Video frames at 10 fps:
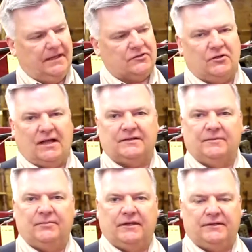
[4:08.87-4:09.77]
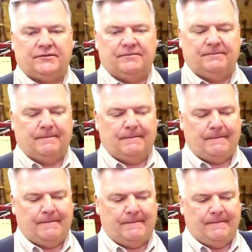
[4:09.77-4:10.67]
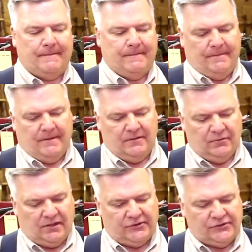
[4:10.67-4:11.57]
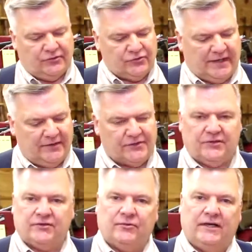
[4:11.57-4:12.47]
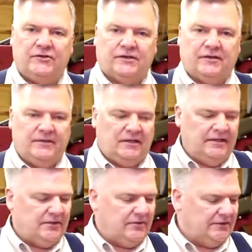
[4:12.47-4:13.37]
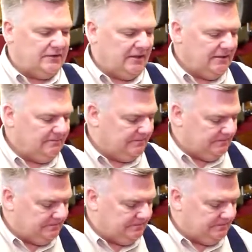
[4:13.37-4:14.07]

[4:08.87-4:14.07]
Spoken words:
it's locked in place. We'll also try this at the range a little bit later on today.